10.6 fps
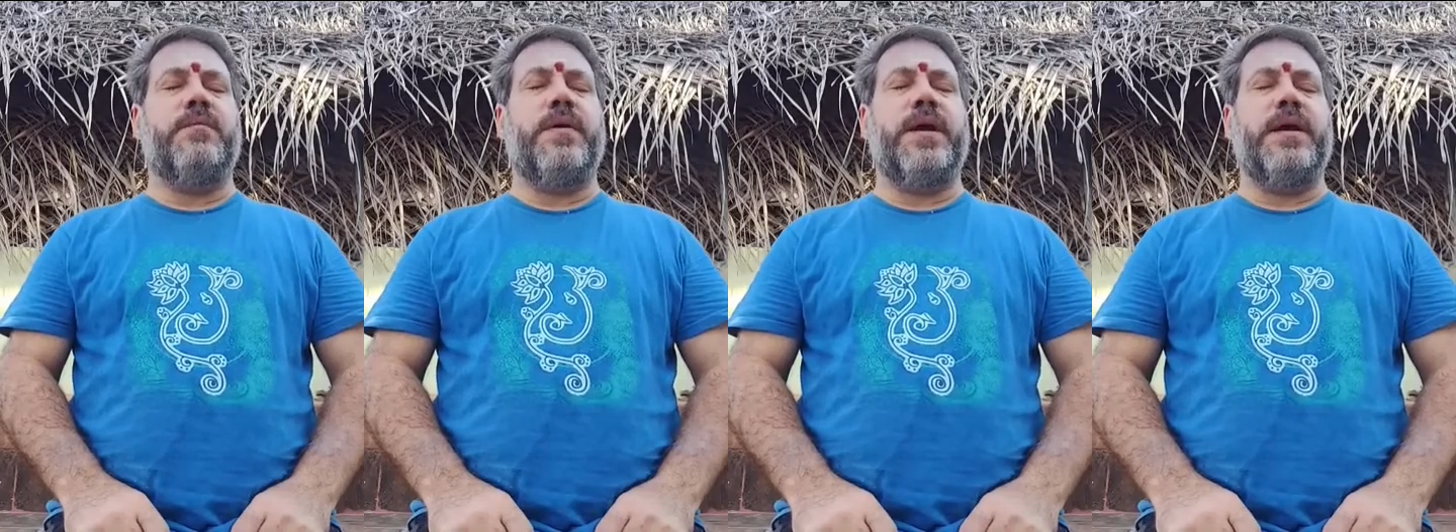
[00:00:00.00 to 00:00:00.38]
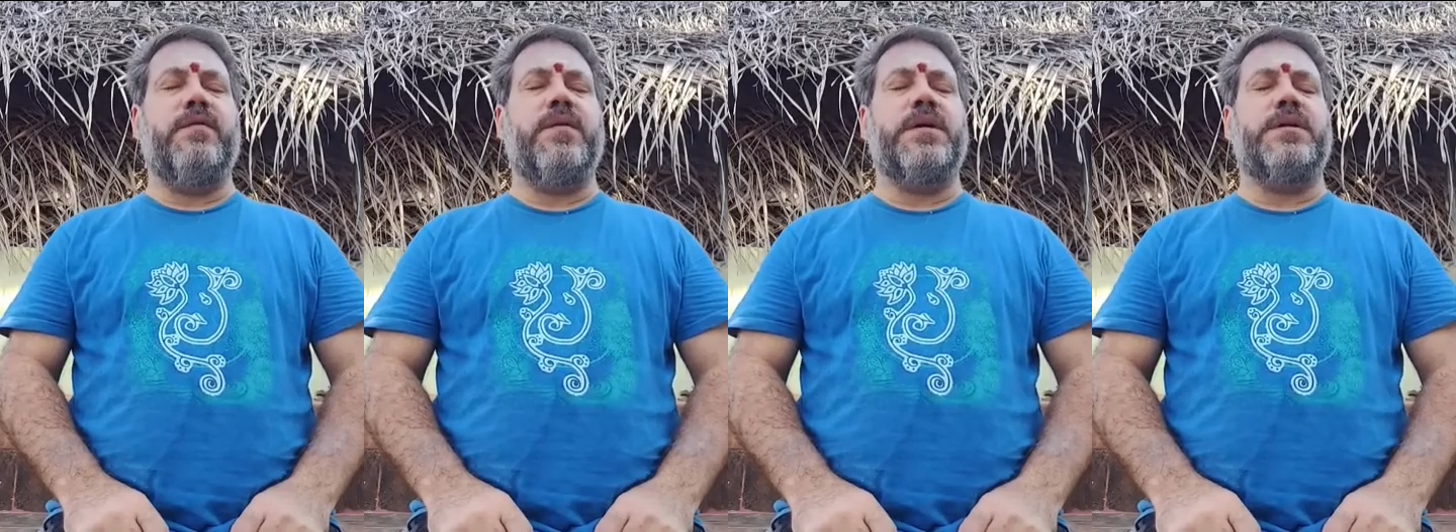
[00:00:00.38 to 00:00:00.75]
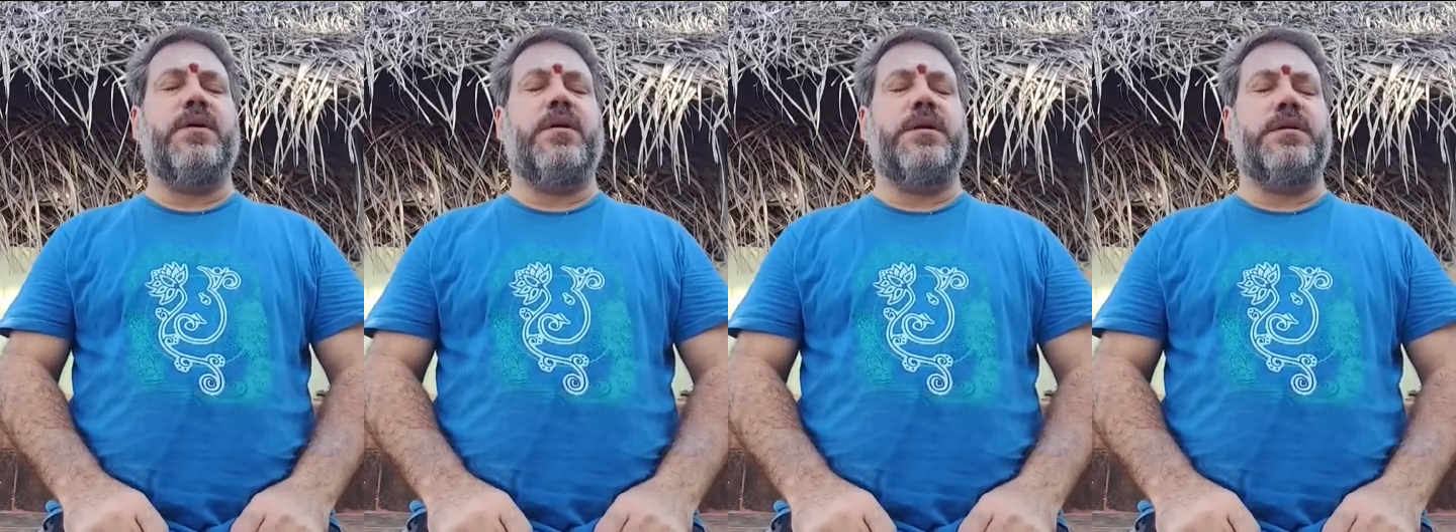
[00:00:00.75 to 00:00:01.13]
being worked
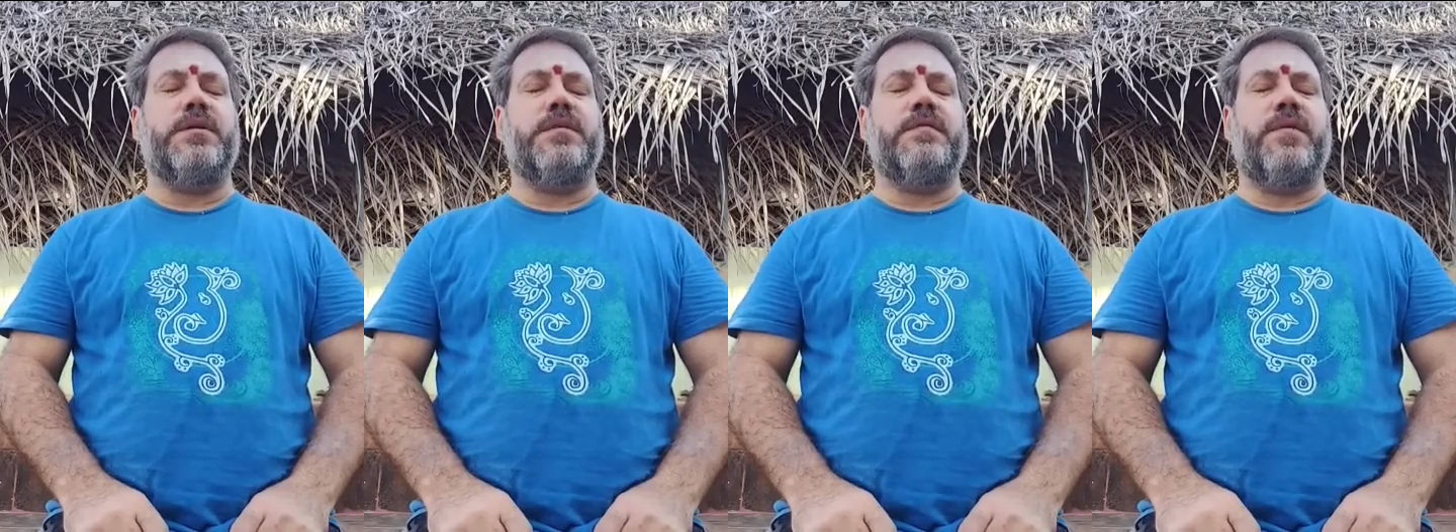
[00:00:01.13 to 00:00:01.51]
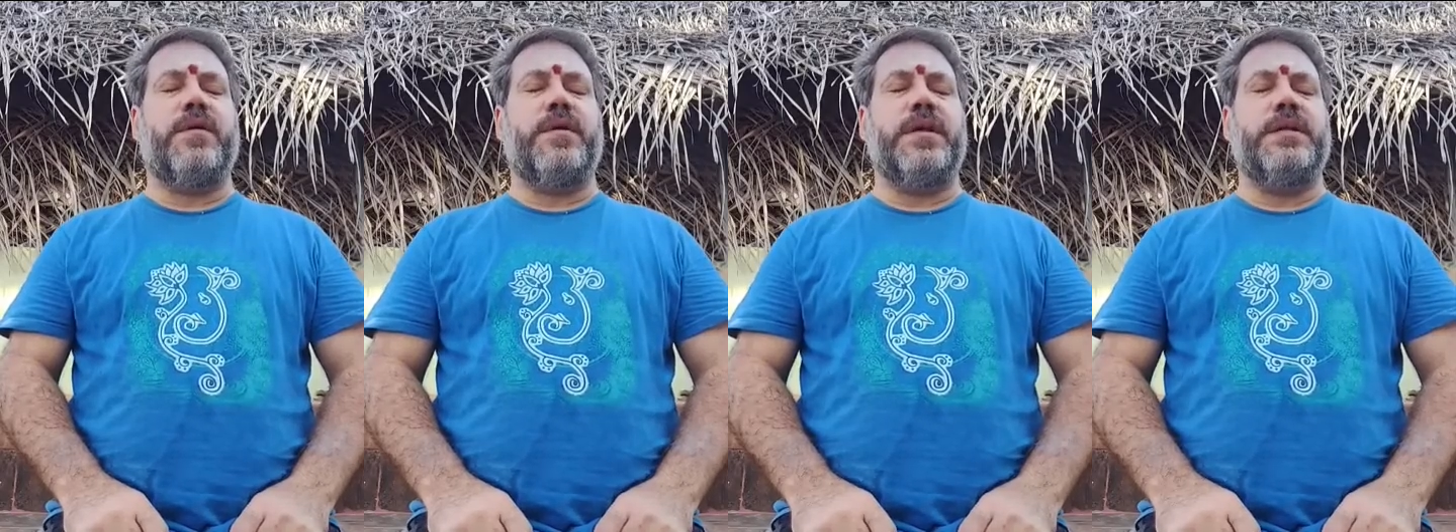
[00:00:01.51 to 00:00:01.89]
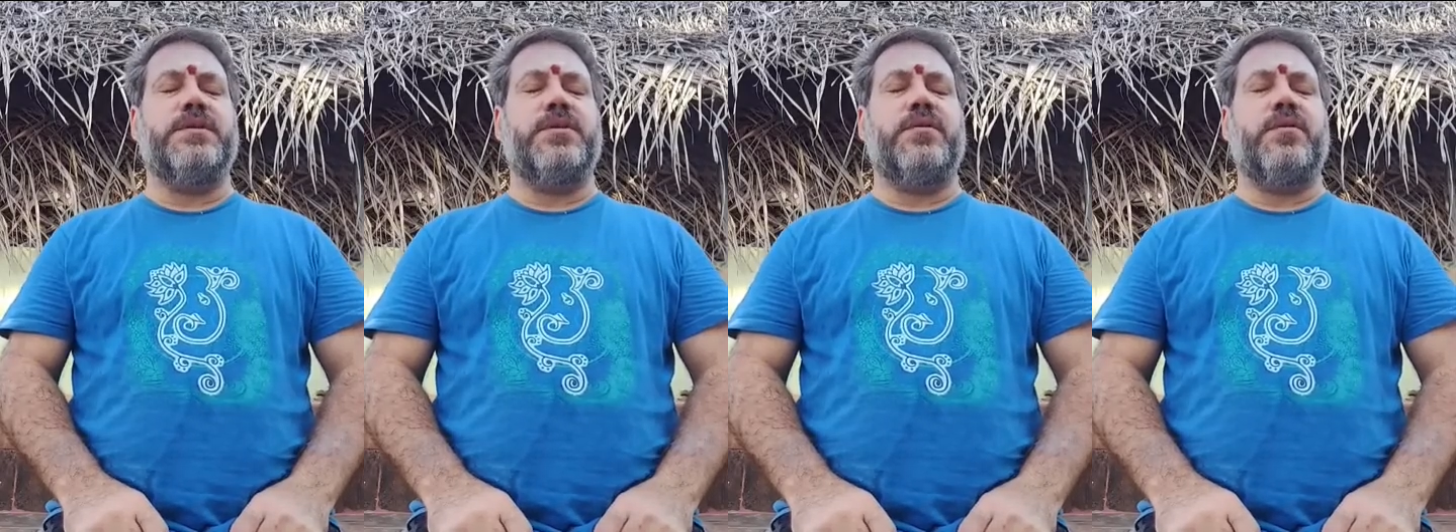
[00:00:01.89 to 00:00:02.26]
on, following
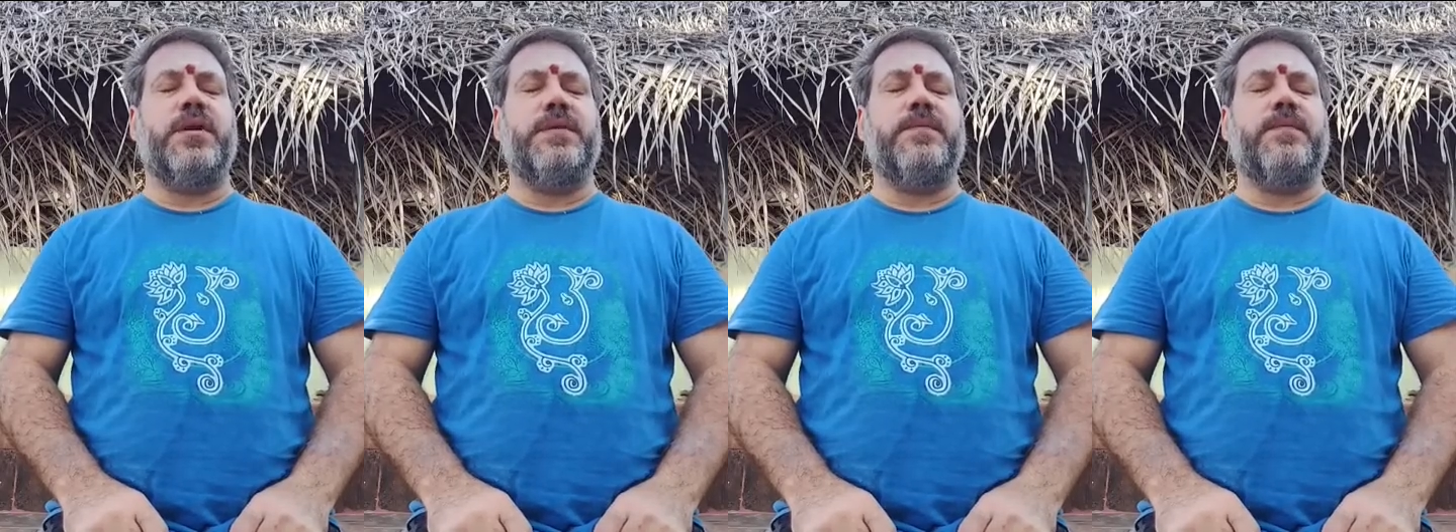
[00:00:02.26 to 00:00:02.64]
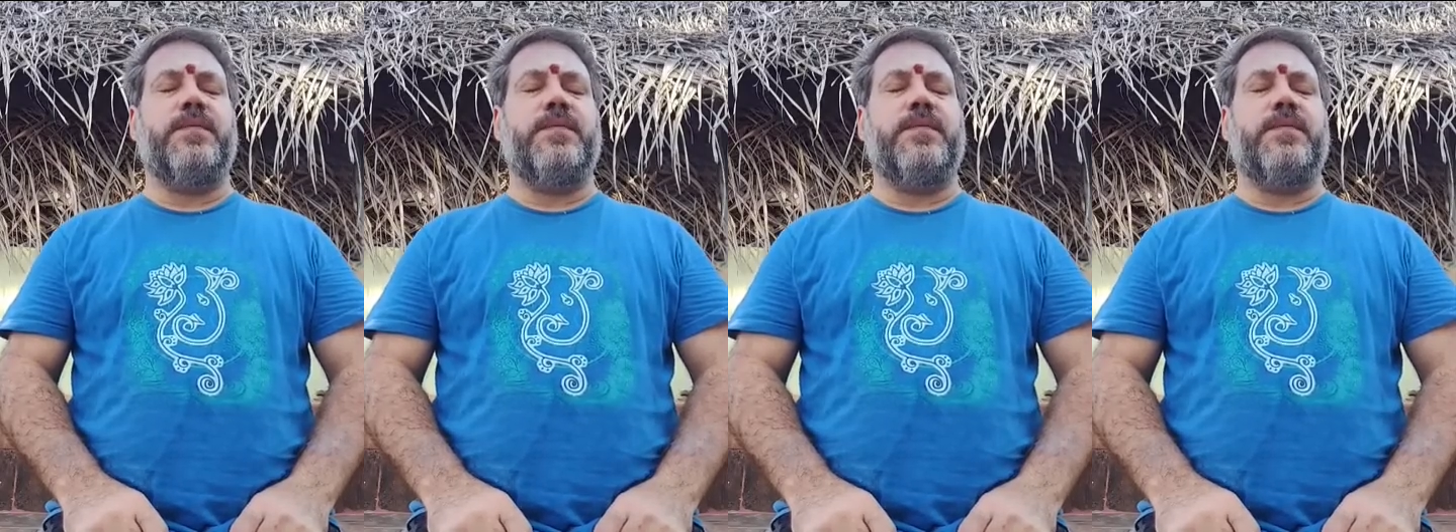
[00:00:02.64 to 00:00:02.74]
the Sthula.